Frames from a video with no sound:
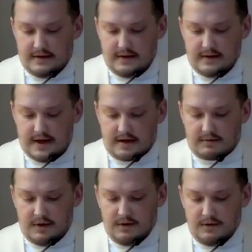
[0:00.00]
The
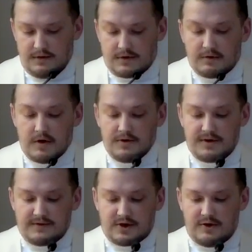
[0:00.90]
growth
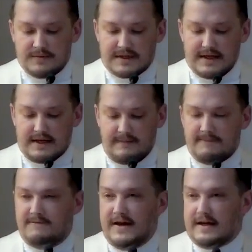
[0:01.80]
of terms
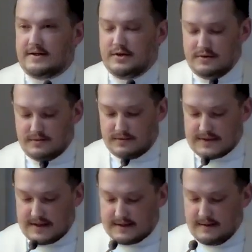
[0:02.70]
like fake news
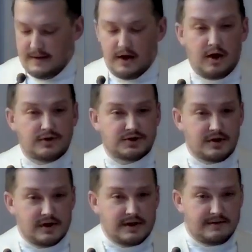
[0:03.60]
and
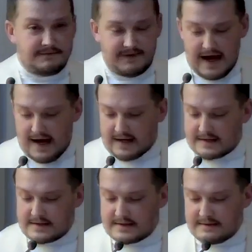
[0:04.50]
alternative
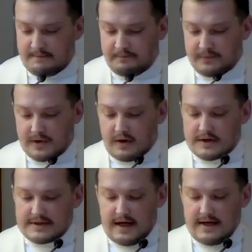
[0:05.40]
facts are
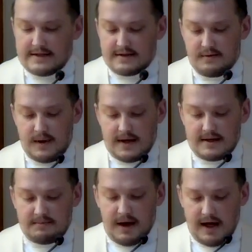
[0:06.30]
signs of the way
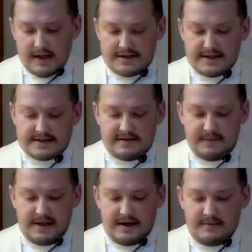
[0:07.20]
that politics have
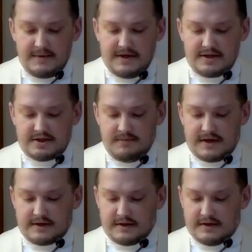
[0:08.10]
become
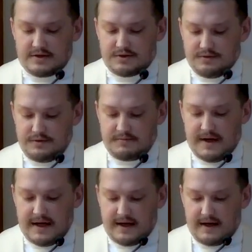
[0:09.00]
instrumental in
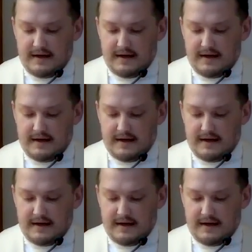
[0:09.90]
truth-making